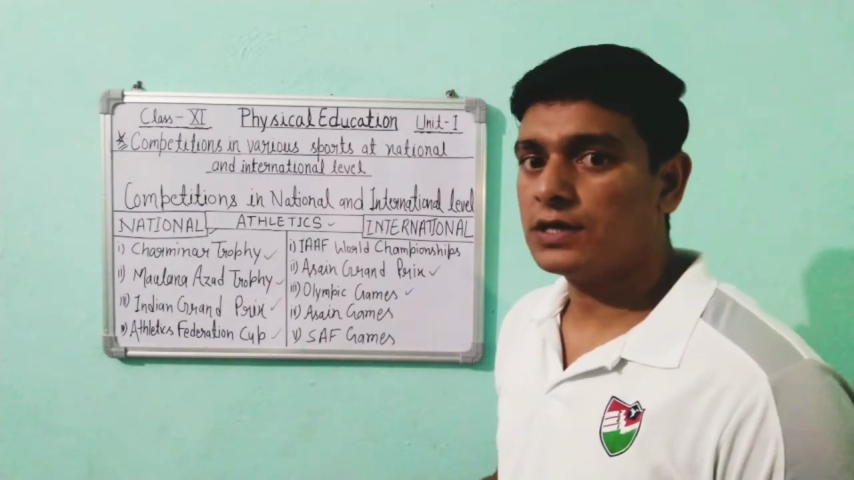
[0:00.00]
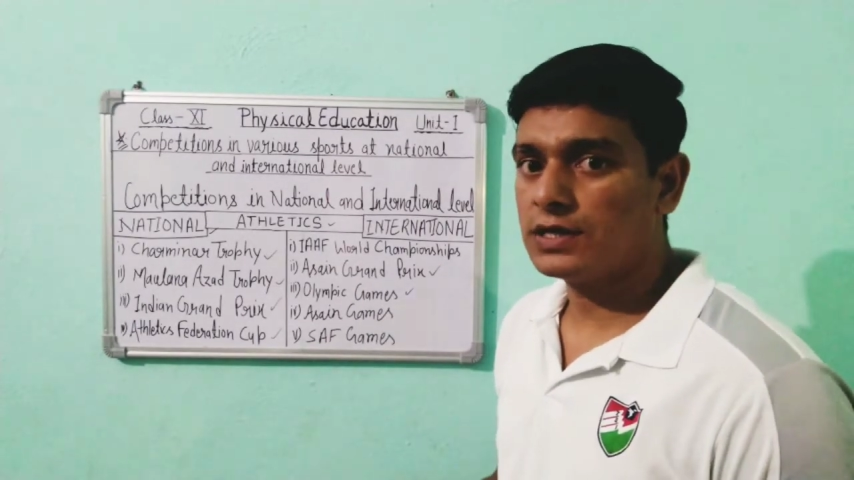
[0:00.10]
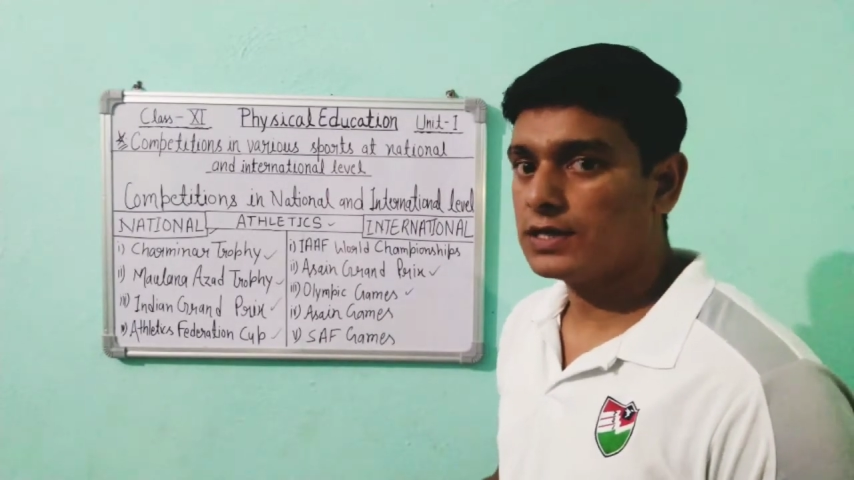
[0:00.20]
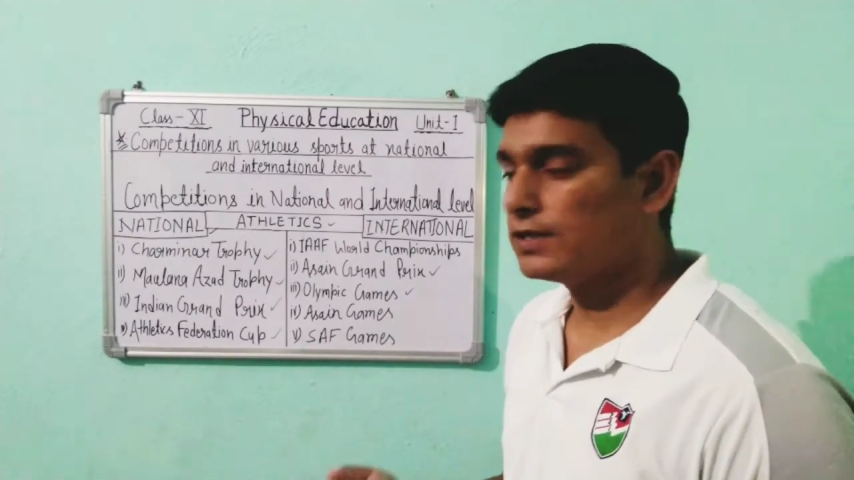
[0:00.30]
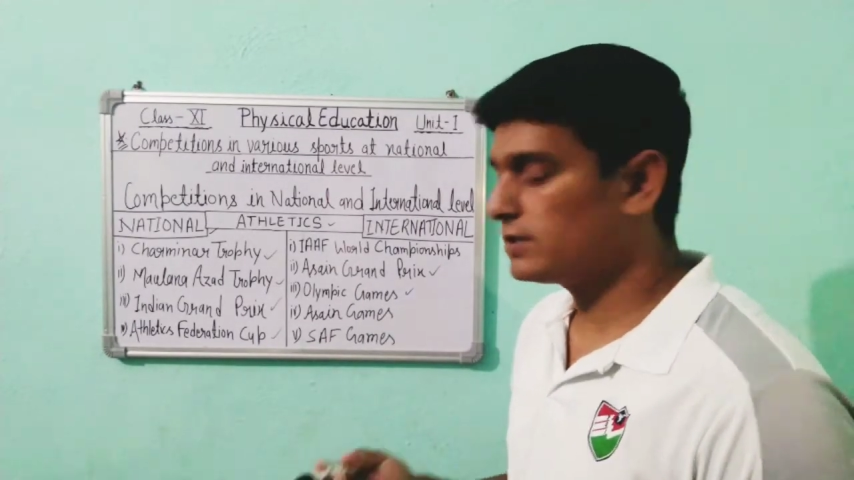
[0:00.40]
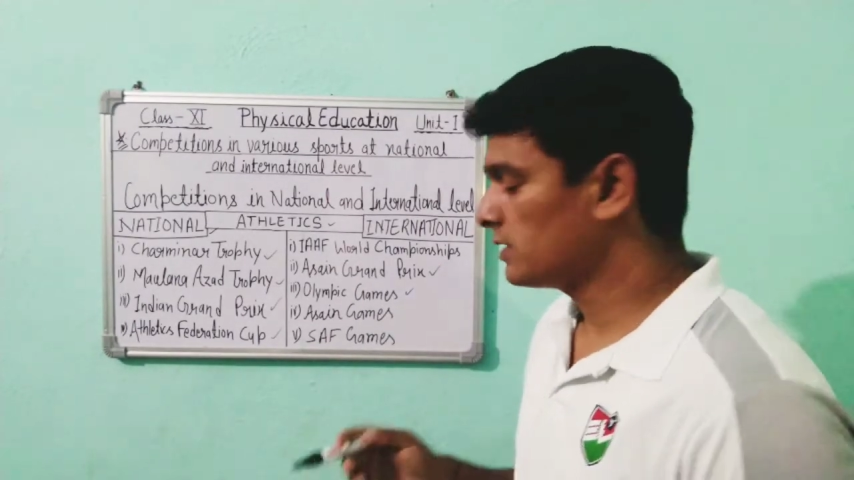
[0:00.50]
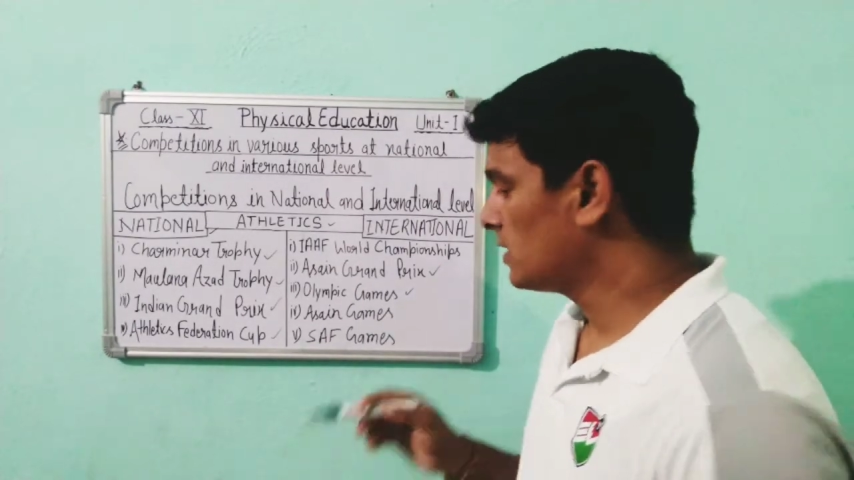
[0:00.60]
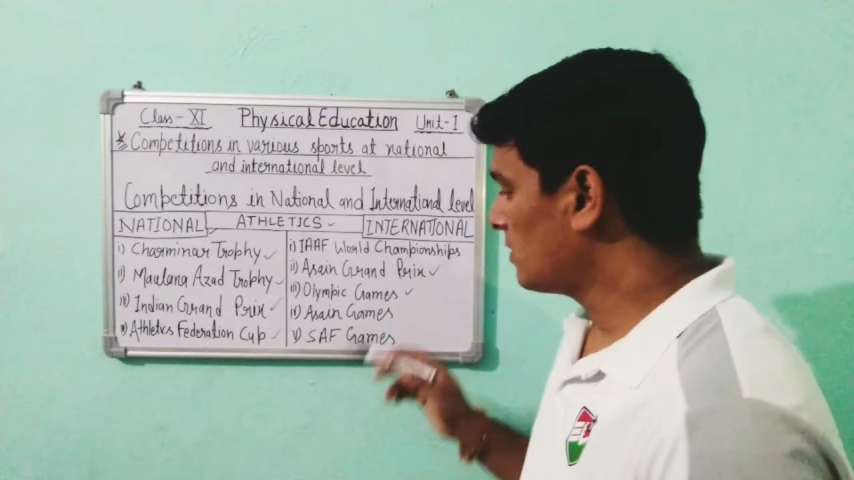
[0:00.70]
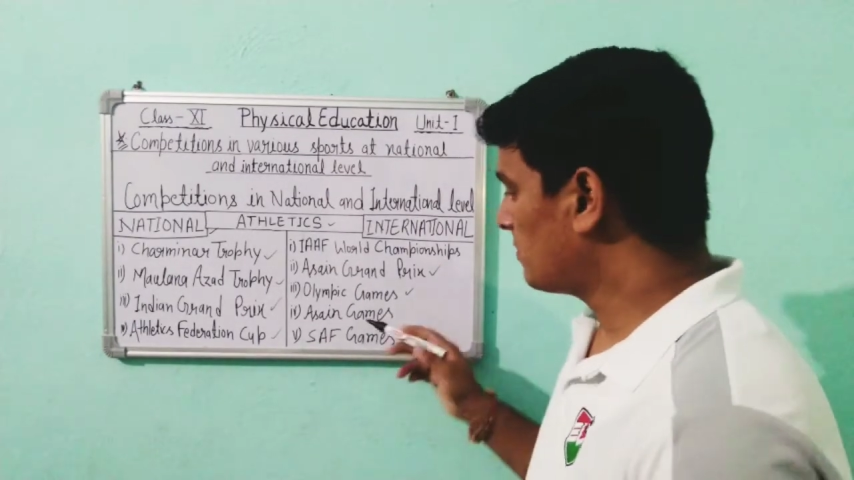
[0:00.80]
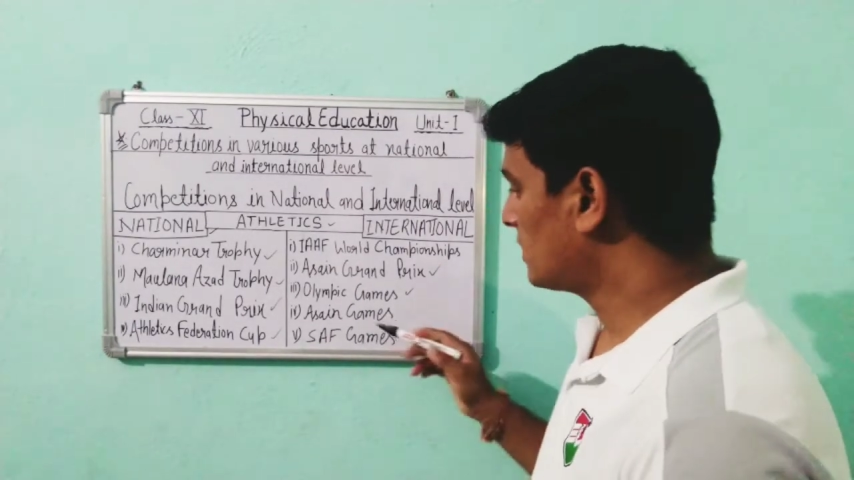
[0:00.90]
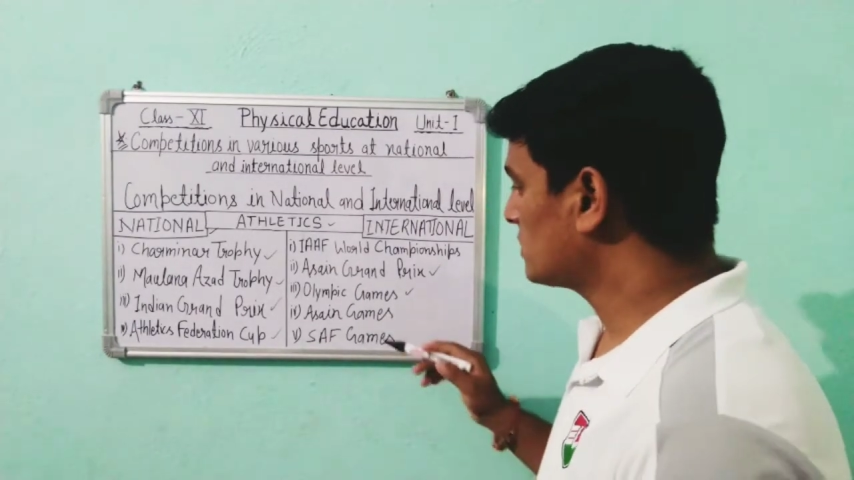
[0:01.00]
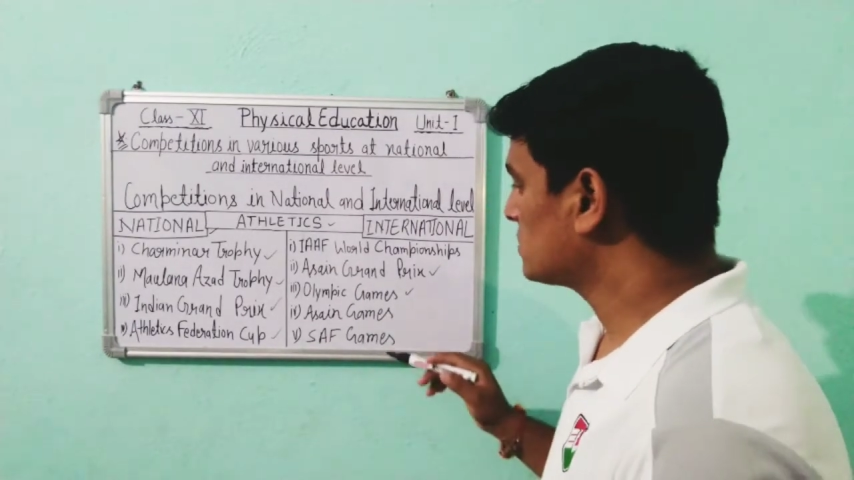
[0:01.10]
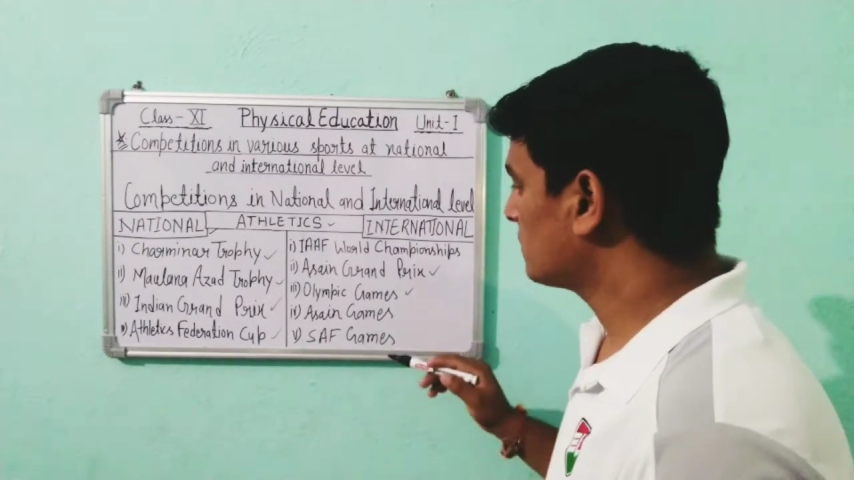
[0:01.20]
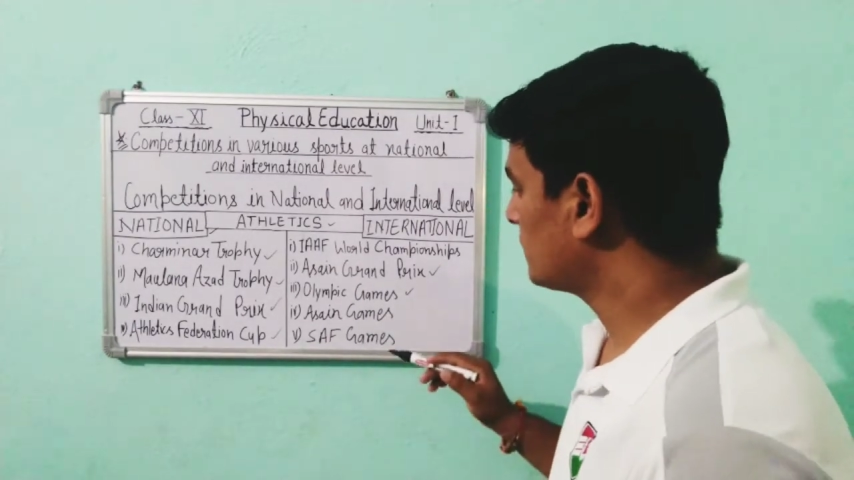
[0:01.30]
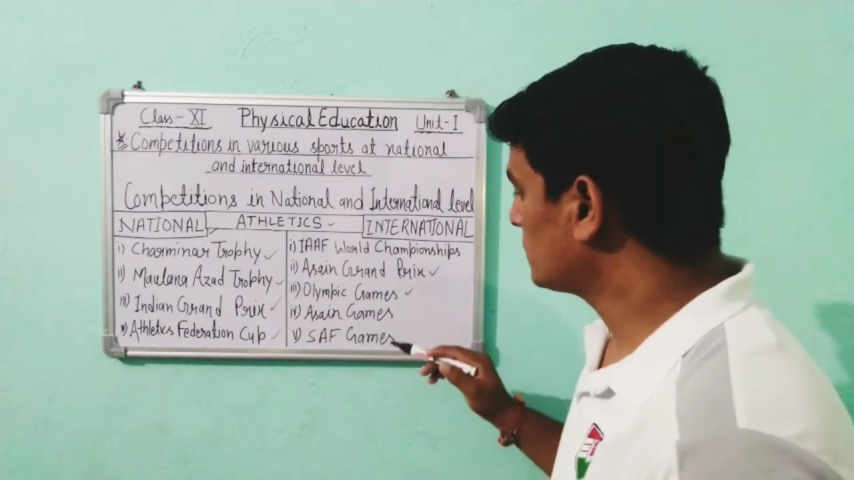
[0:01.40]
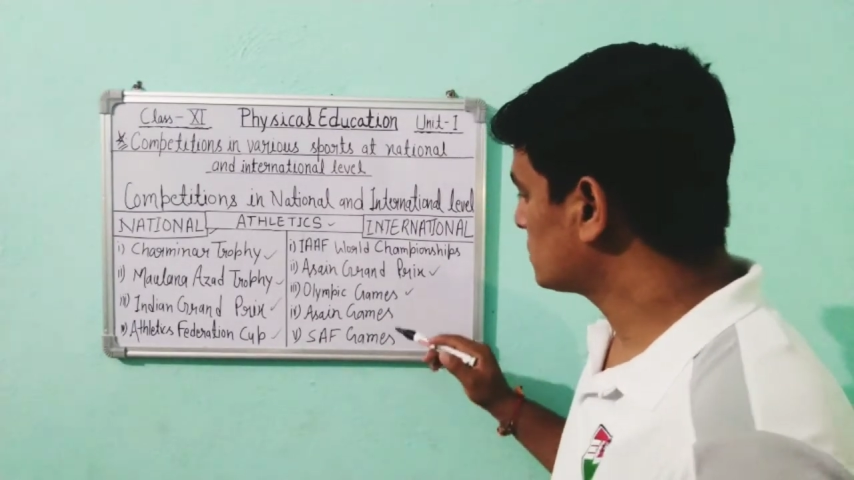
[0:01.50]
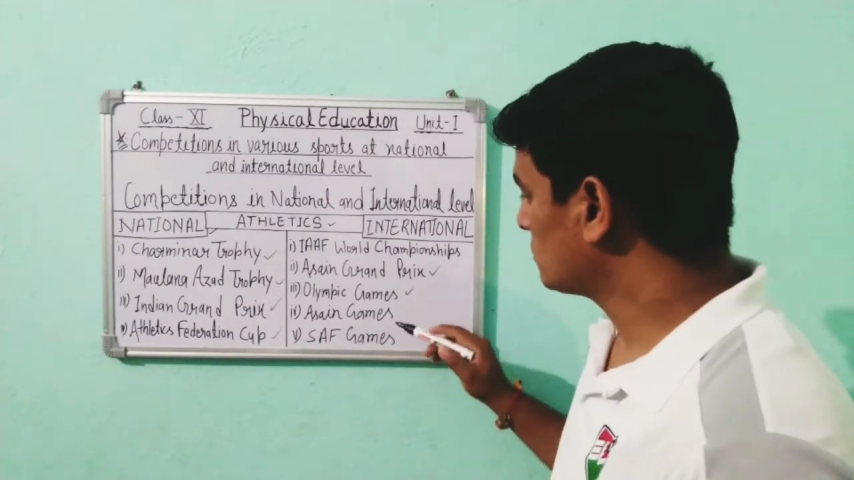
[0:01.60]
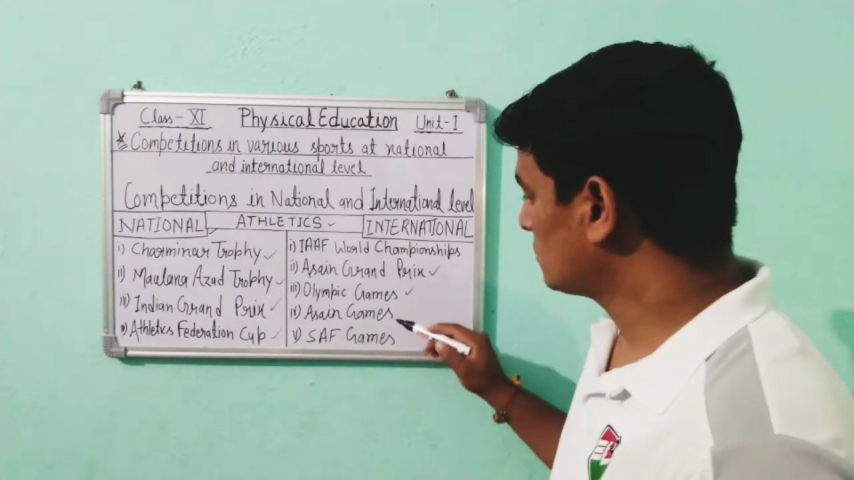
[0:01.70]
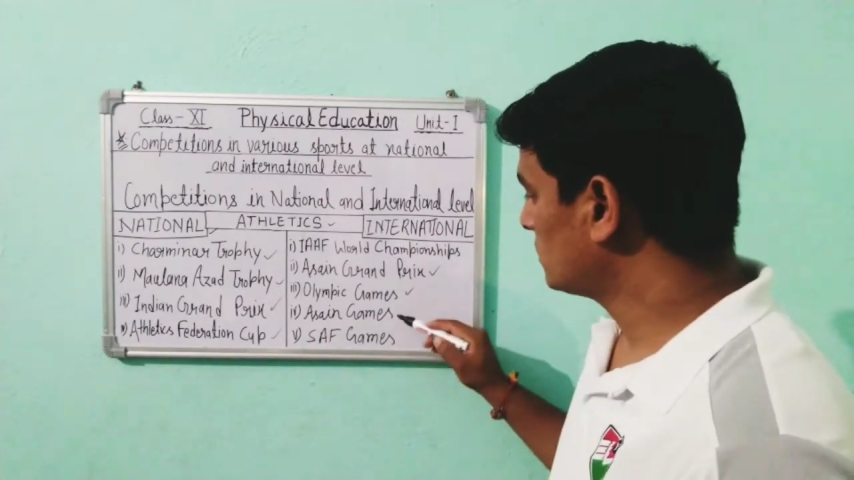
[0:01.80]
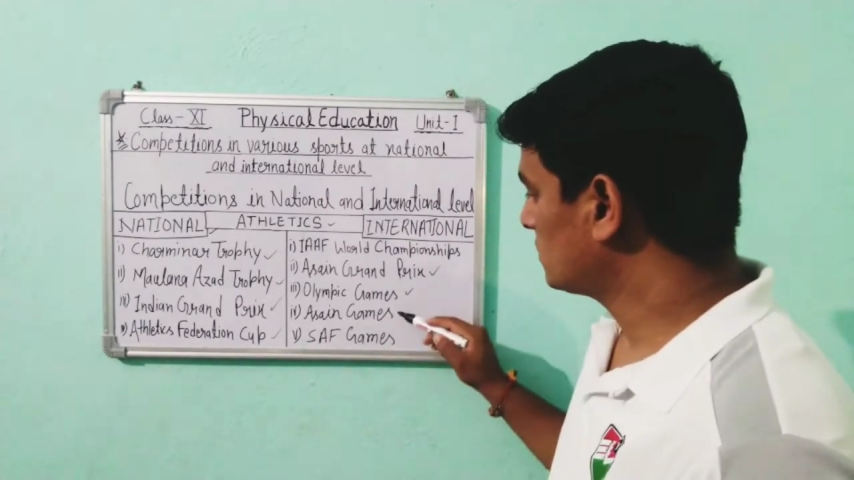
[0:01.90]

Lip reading: countries participates on